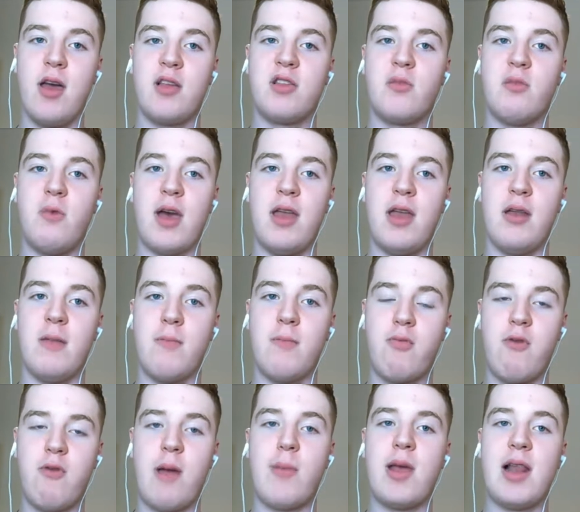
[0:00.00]
to win
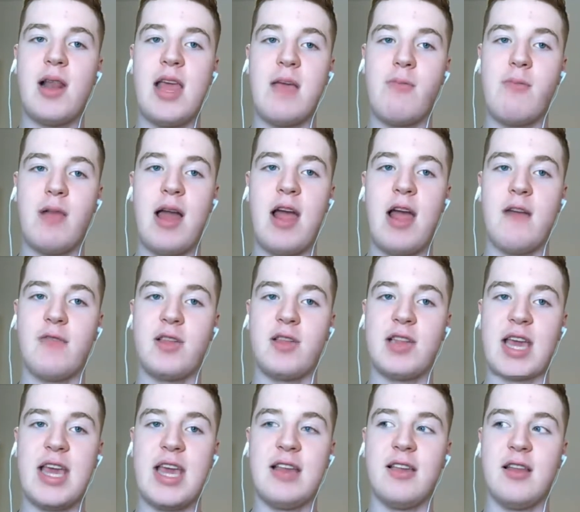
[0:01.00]
Premier League Player of the
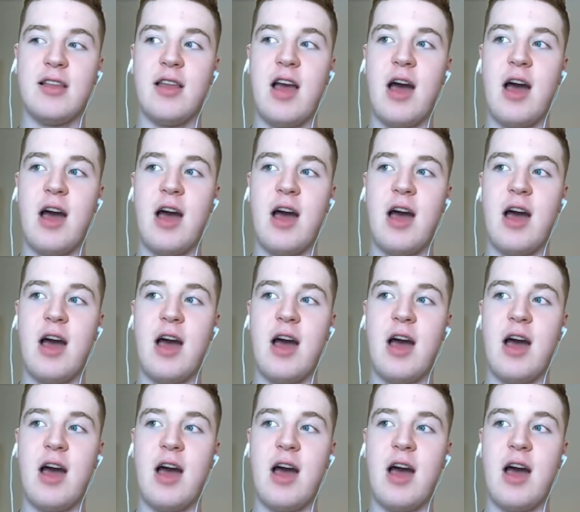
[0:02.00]
Season.